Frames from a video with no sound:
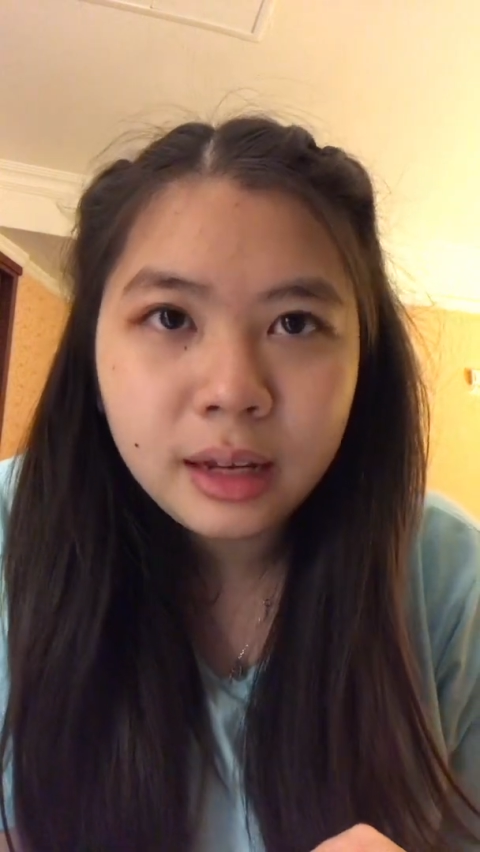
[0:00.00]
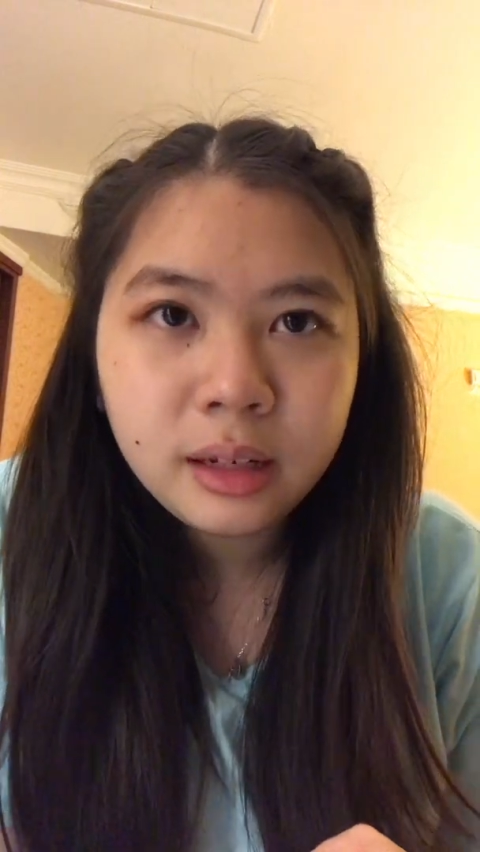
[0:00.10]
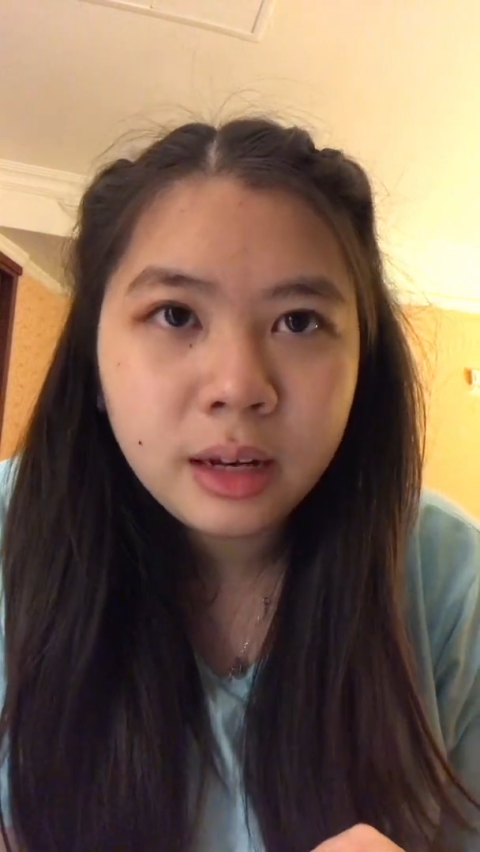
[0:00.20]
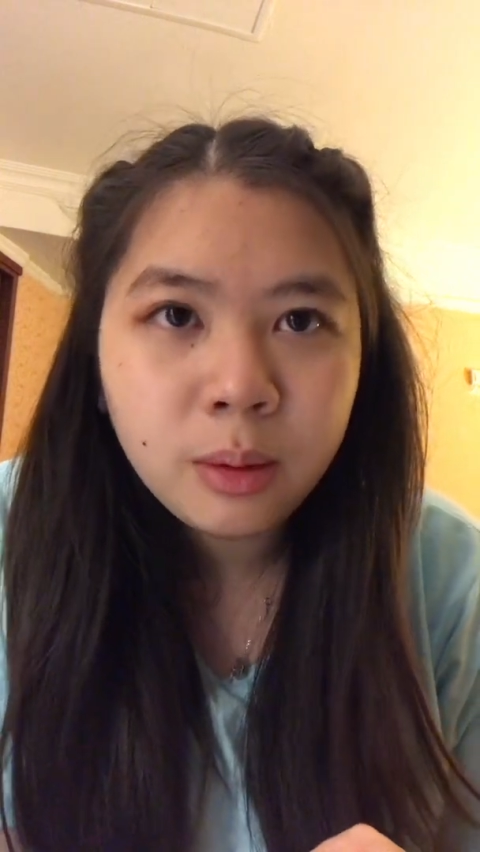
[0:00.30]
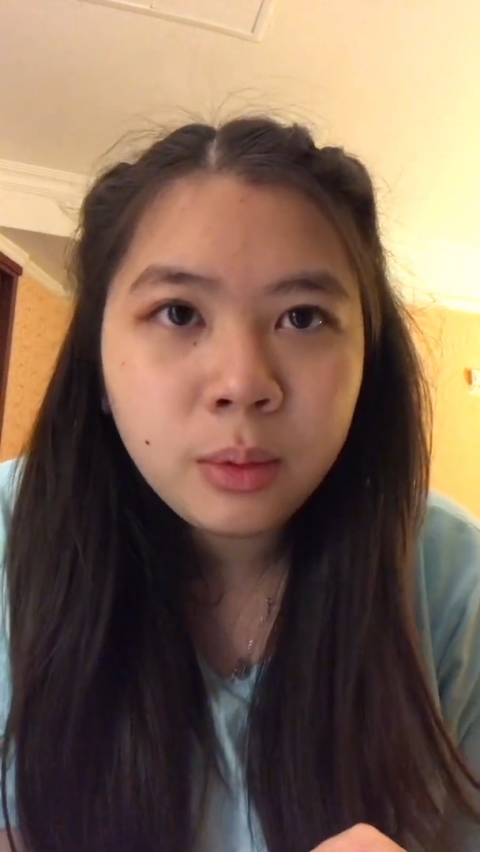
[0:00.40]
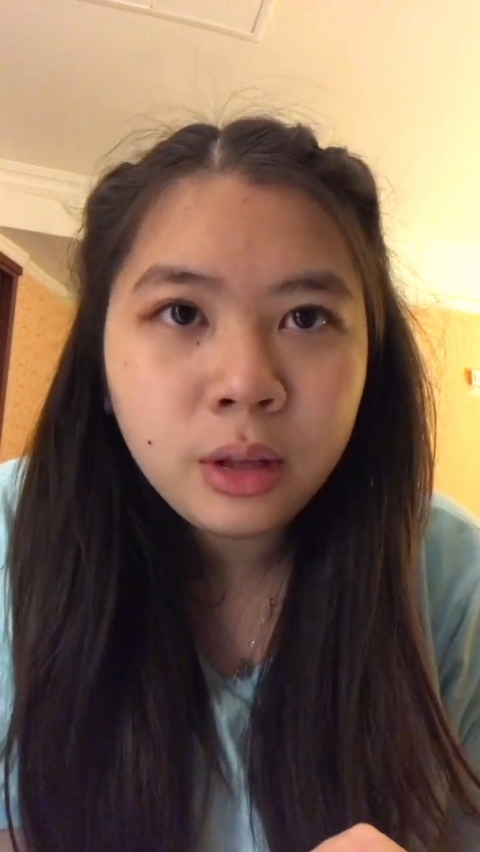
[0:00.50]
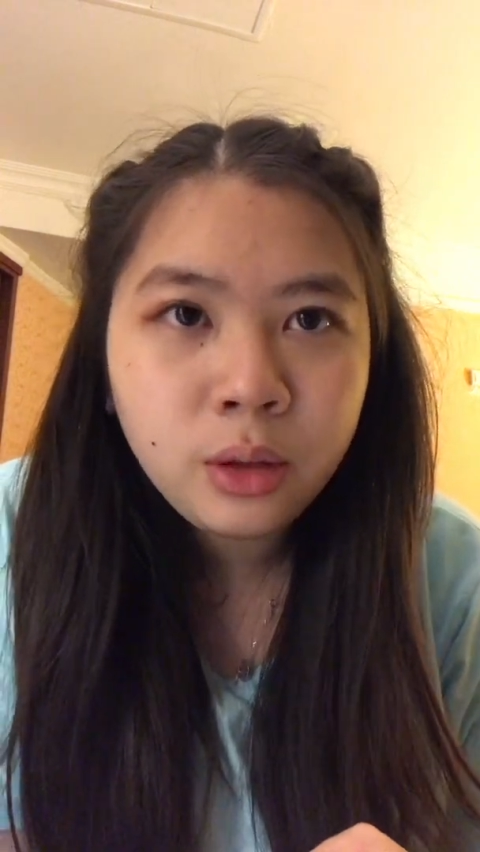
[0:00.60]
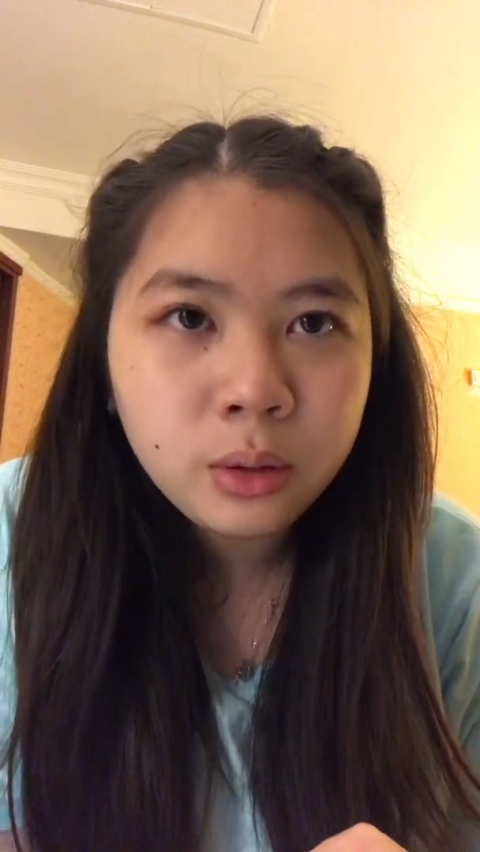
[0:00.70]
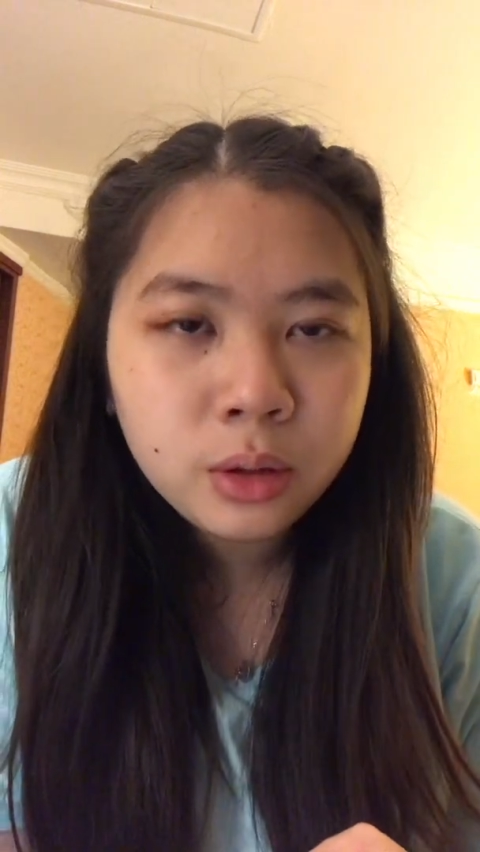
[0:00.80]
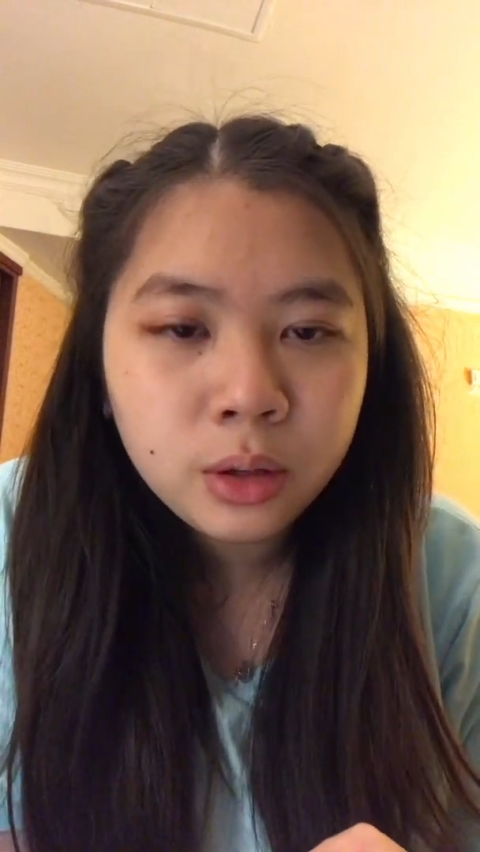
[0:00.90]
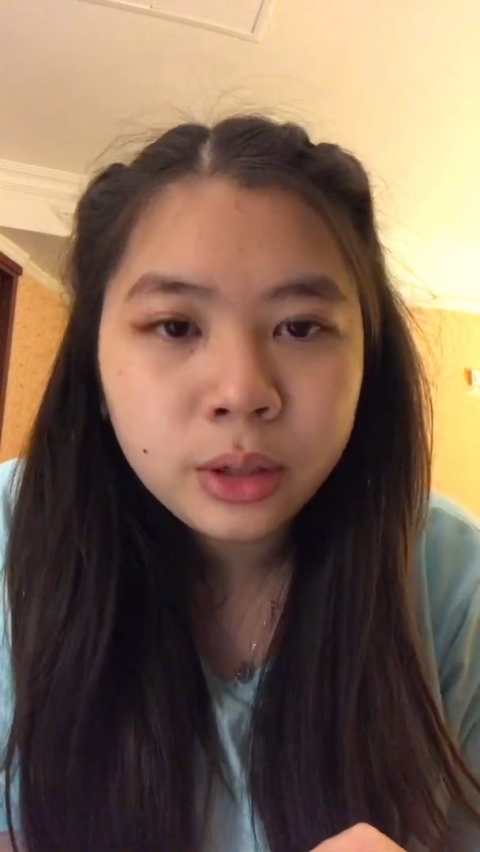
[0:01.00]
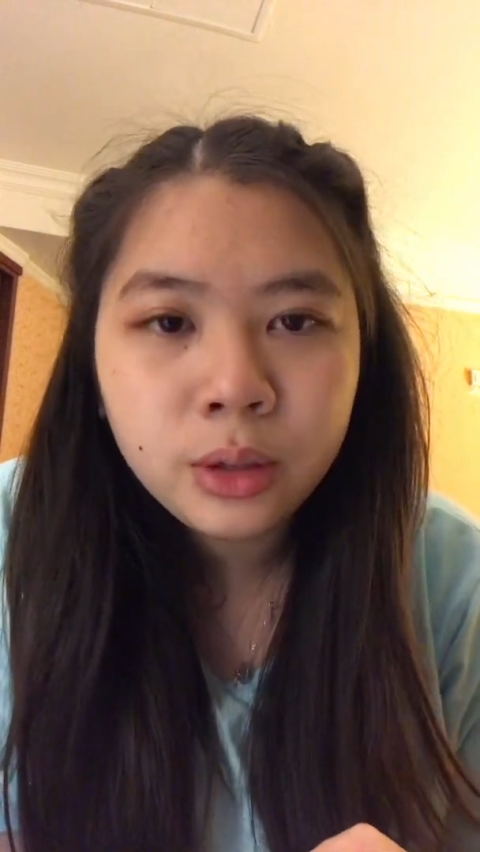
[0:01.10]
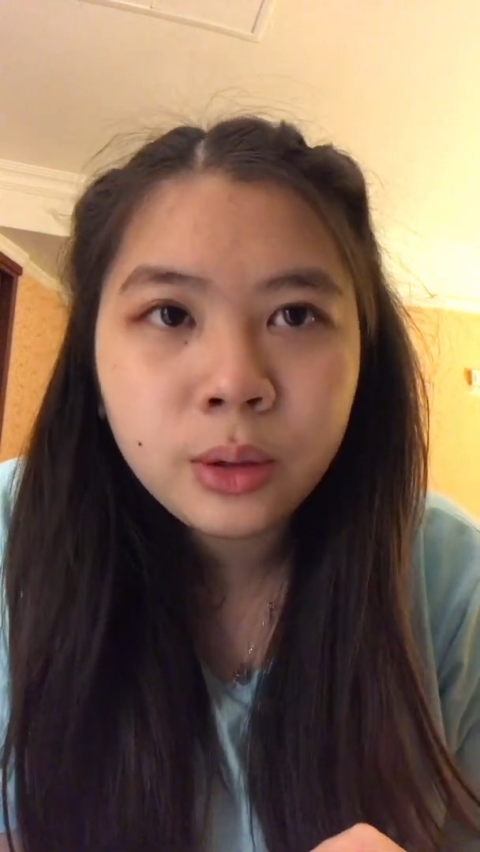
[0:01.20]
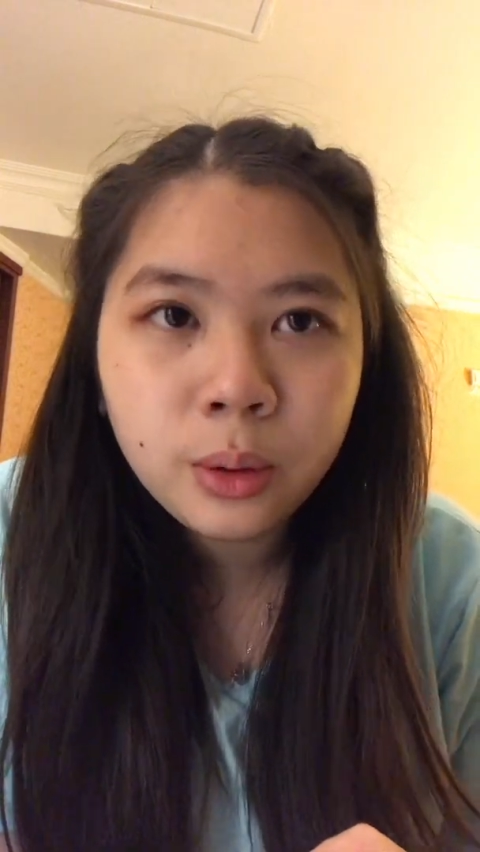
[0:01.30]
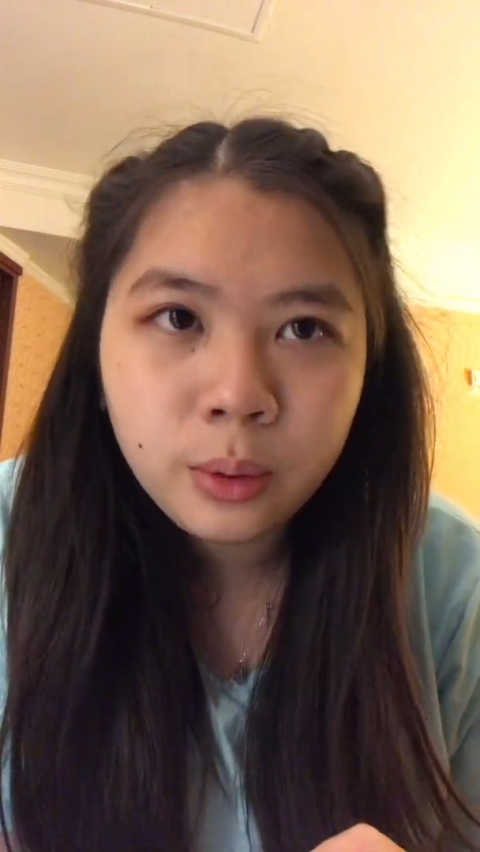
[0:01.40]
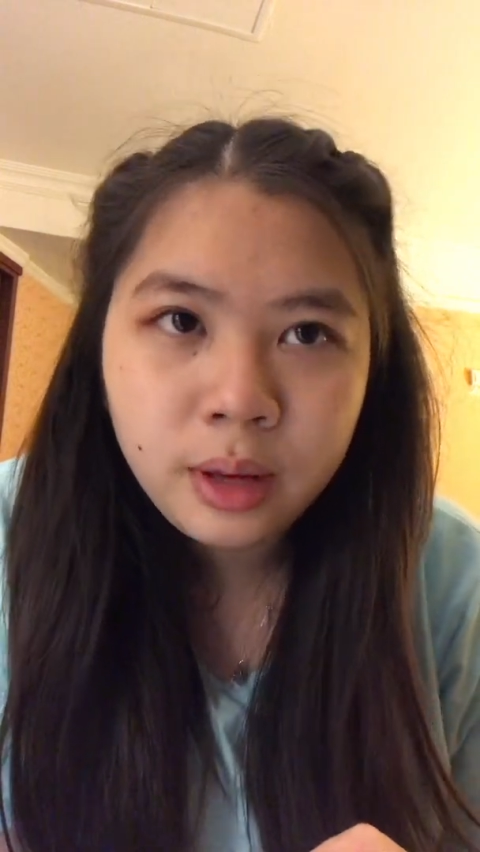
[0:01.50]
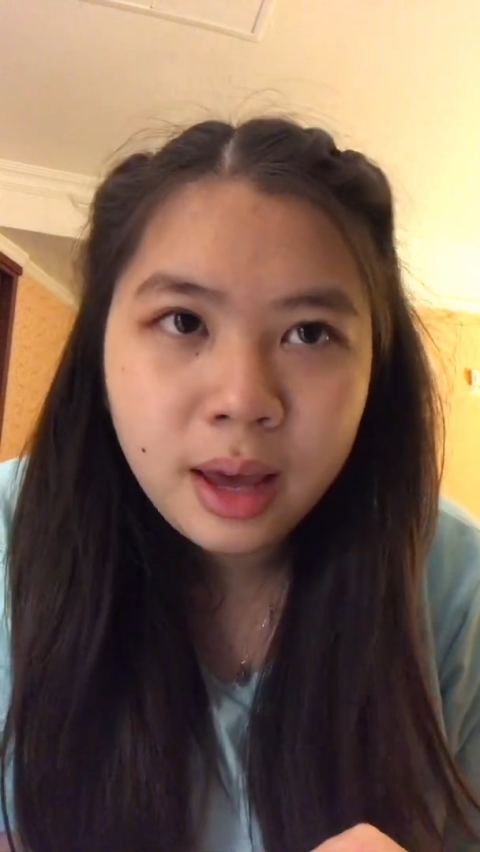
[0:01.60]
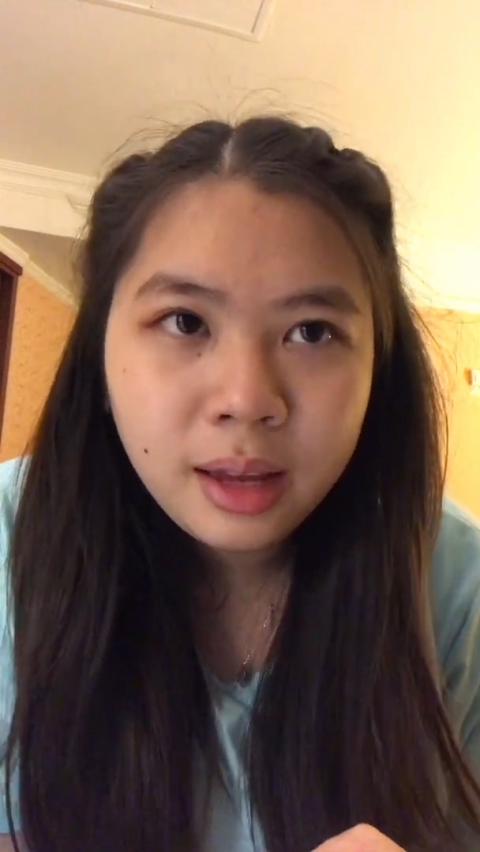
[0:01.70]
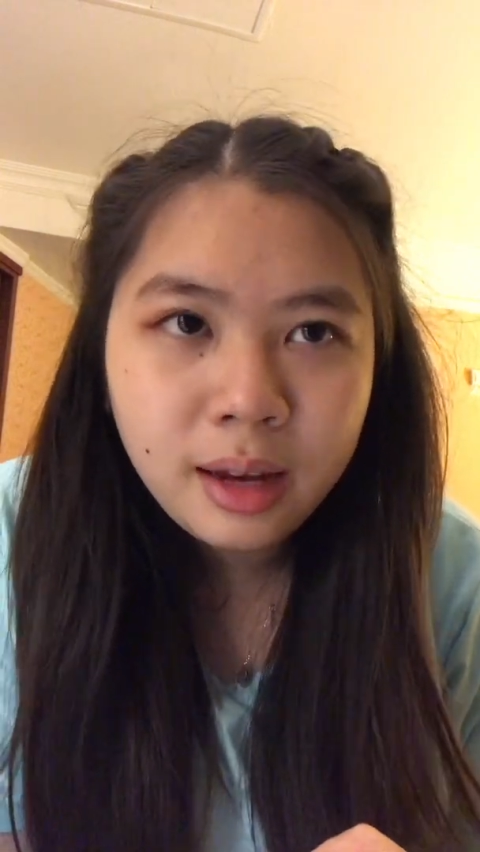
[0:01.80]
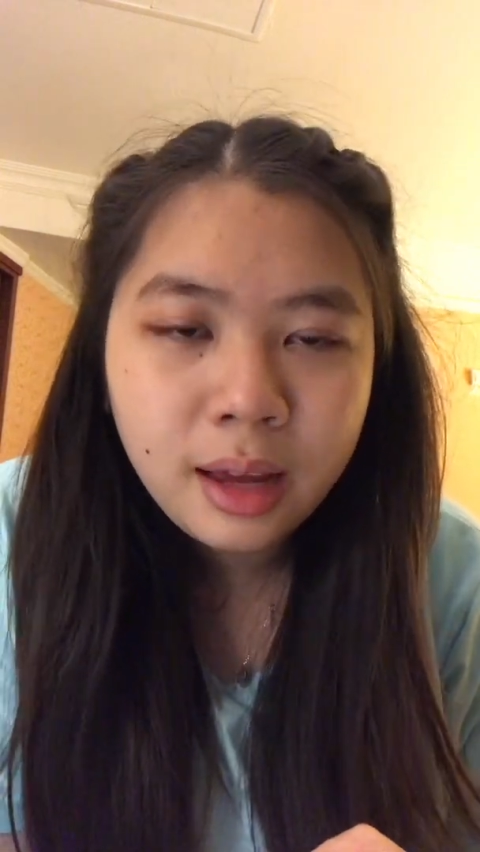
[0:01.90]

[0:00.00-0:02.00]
enable users to create